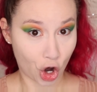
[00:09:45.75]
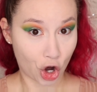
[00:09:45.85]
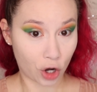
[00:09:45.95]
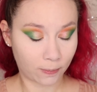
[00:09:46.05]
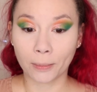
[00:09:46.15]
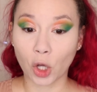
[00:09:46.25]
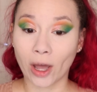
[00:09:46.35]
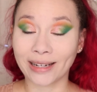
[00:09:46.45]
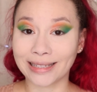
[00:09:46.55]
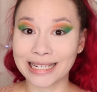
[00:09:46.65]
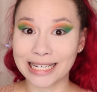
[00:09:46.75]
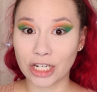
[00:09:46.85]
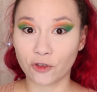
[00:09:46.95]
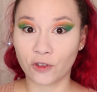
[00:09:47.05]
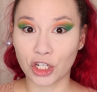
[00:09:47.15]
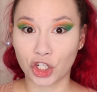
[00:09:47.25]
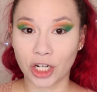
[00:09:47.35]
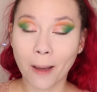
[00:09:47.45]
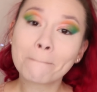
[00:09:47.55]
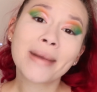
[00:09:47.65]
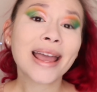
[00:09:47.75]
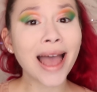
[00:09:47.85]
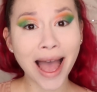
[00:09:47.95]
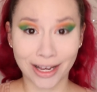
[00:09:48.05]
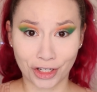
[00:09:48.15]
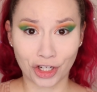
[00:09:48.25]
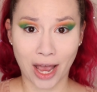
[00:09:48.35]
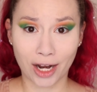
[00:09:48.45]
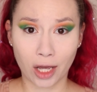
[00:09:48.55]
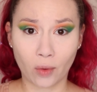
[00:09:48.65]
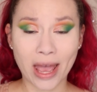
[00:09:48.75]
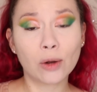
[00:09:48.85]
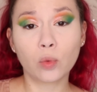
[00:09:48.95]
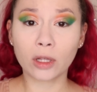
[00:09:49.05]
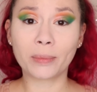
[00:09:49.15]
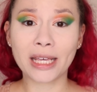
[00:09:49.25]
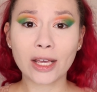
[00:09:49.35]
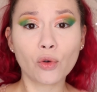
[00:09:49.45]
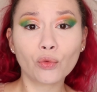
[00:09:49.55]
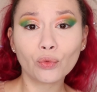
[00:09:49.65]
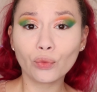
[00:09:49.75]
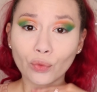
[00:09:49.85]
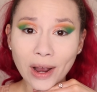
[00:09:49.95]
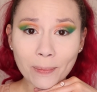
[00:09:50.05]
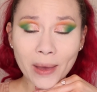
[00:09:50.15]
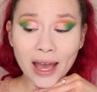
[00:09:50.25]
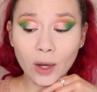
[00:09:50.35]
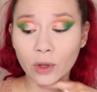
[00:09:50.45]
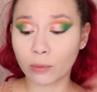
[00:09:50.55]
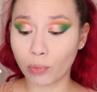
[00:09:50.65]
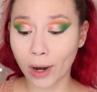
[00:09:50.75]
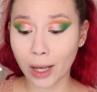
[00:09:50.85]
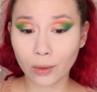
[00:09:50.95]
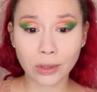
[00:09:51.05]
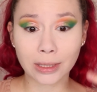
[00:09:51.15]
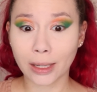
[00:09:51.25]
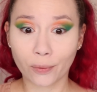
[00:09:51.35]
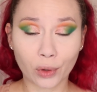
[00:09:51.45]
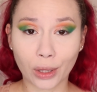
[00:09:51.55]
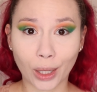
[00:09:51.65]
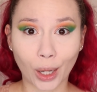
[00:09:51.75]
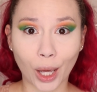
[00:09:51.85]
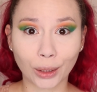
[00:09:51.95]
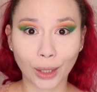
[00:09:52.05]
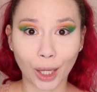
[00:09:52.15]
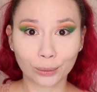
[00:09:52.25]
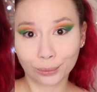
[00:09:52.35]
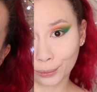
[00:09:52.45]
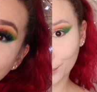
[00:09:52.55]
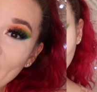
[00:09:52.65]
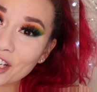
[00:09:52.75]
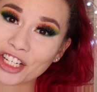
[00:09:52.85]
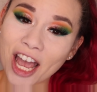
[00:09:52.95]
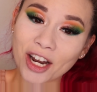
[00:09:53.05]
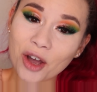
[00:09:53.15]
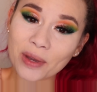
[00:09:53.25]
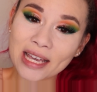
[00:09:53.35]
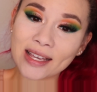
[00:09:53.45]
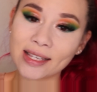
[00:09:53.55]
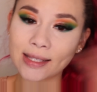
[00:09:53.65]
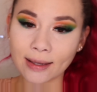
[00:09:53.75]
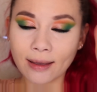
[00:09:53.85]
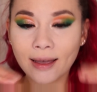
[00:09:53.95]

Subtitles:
I'm gonna go ahead and continue finishing my eyeshadow, and we'll be right back with brows and everything like that. Eyeshadow is